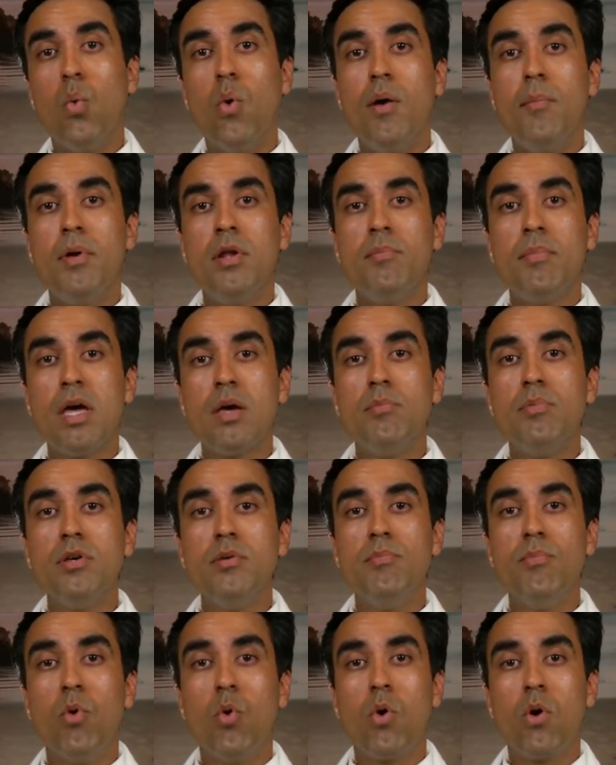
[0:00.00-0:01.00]
Women may
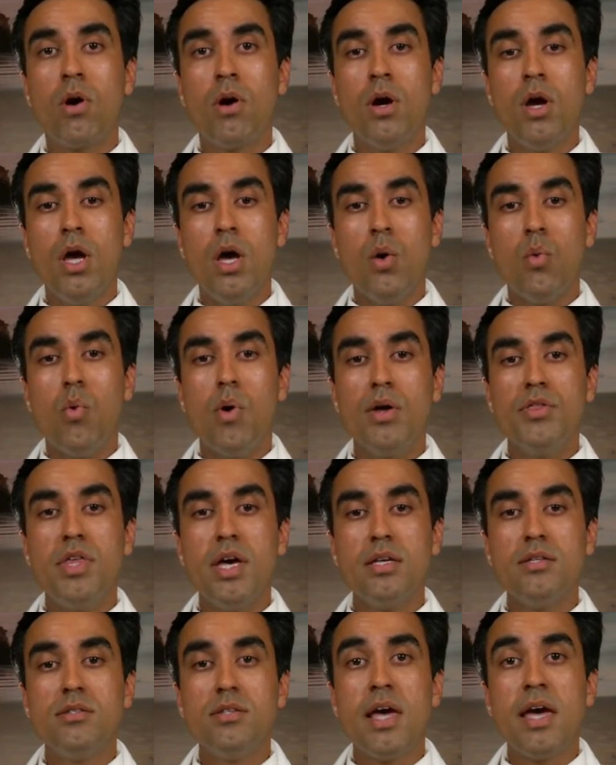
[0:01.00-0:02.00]
be more
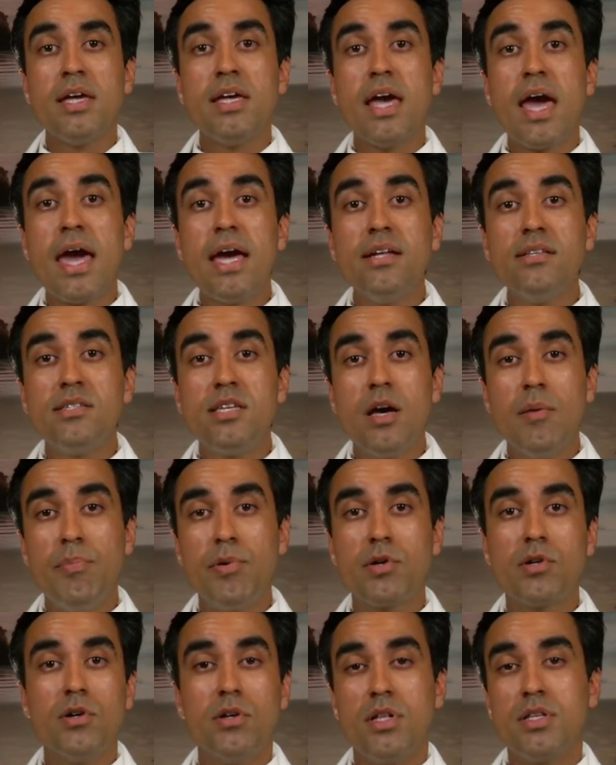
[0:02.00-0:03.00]
what they say
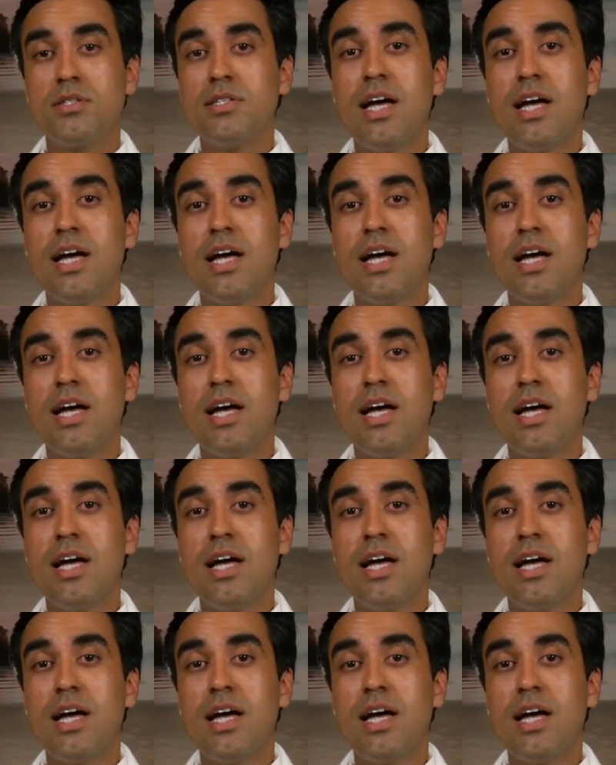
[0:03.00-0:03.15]
atypical.